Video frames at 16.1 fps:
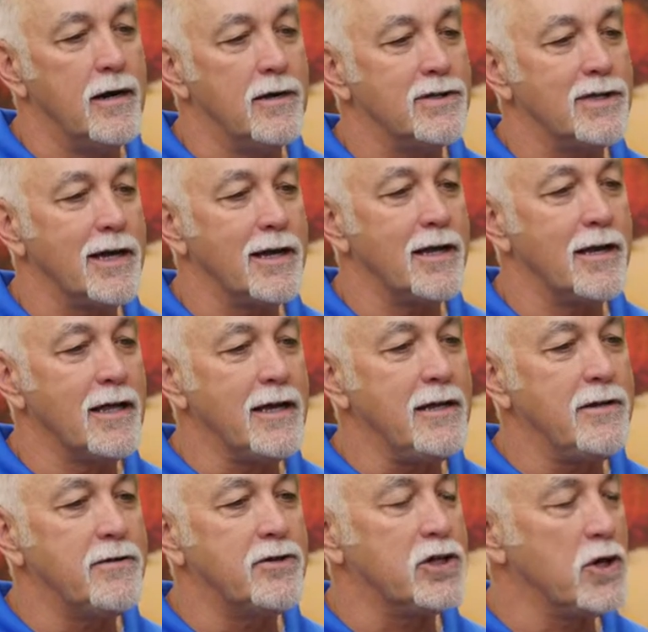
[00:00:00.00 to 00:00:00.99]

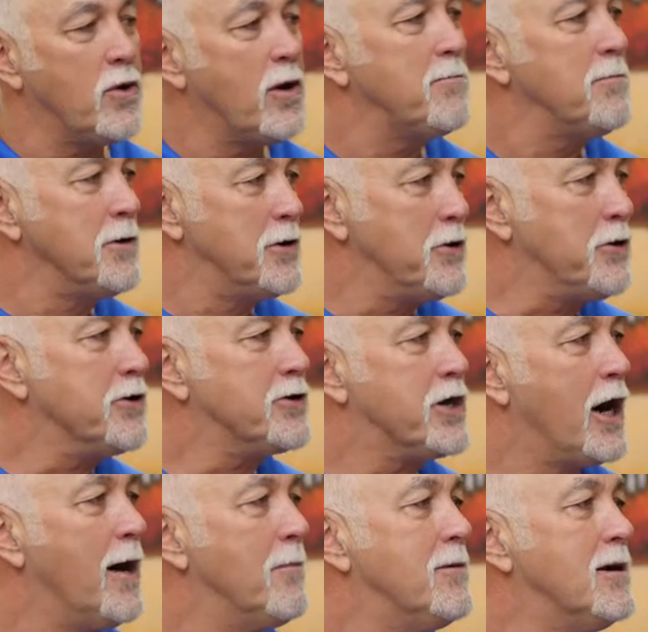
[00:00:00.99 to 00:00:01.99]
Secondly, show up and do your
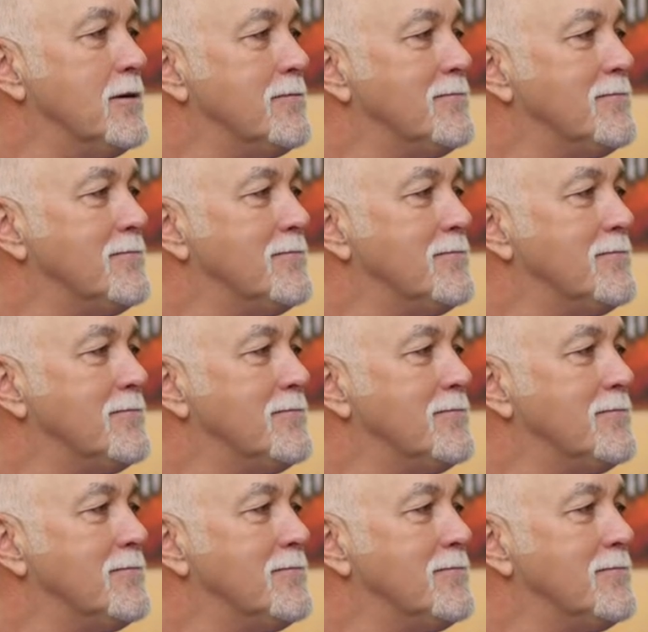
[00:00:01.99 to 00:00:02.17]
job.